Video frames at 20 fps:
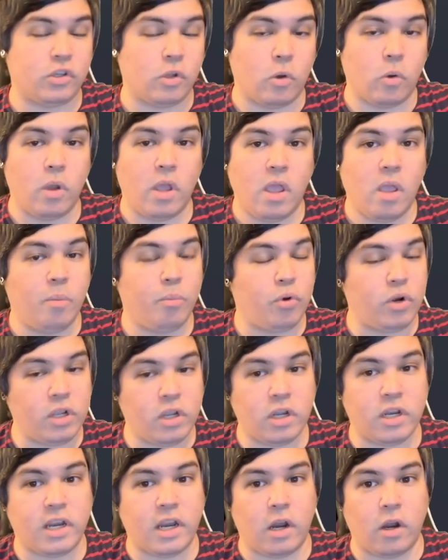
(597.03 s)
So pretty
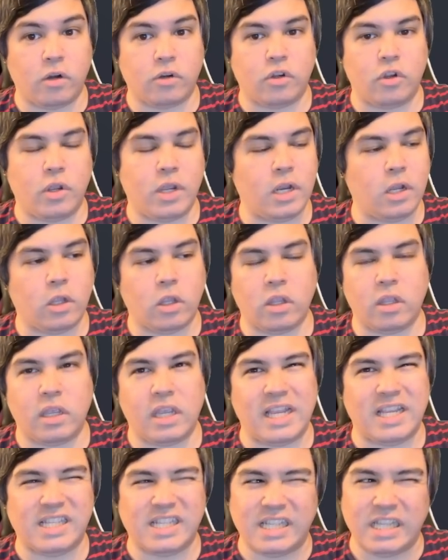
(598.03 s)
good character.
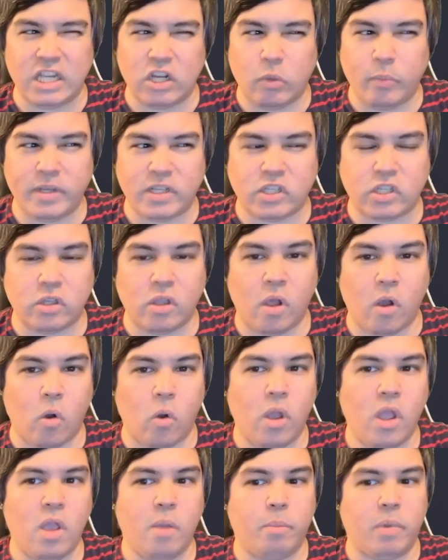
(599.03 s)
He's a little bit
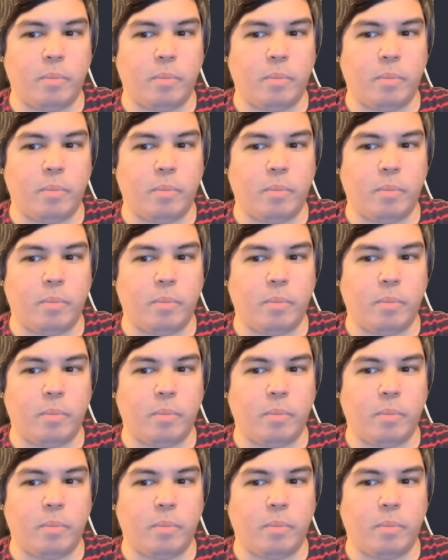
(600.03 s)
slow,